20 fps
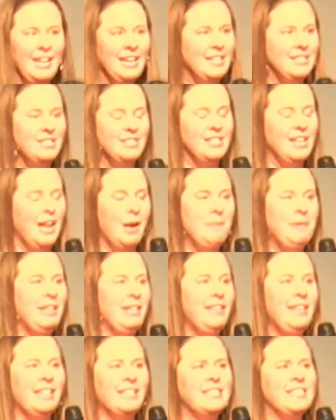is, I mean,
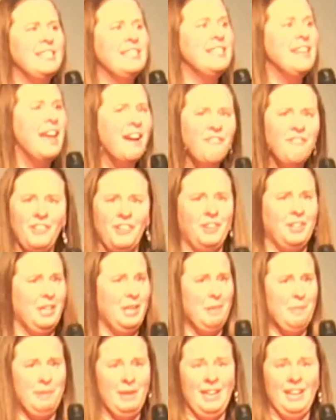that's never going
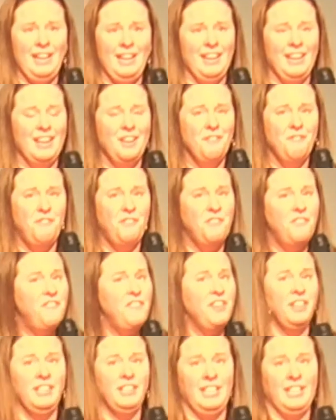to be
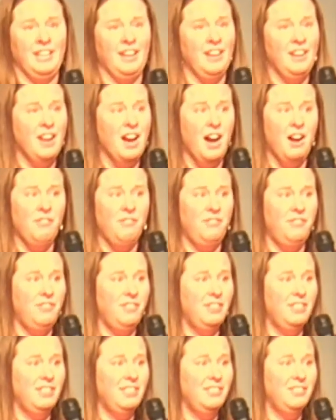fulfilling enough,
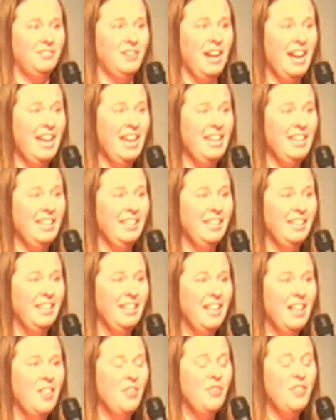right?
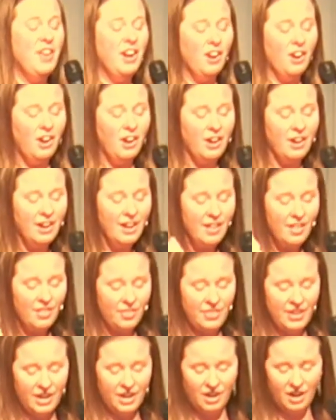There
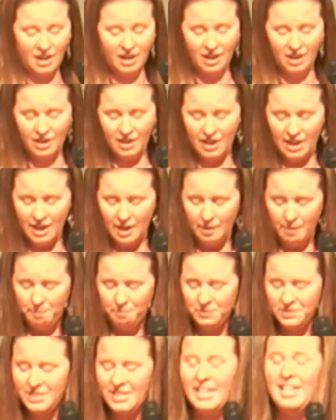are
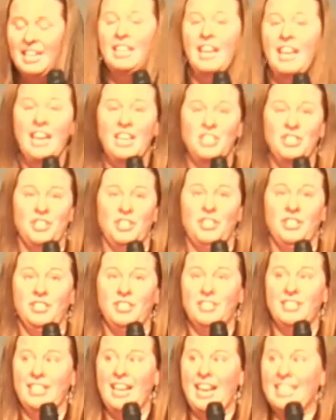
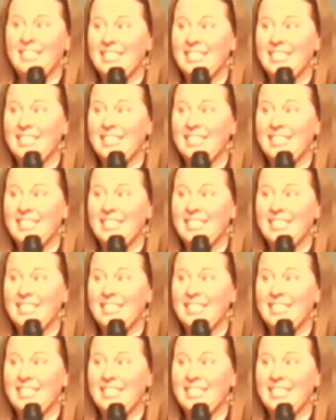teenagers at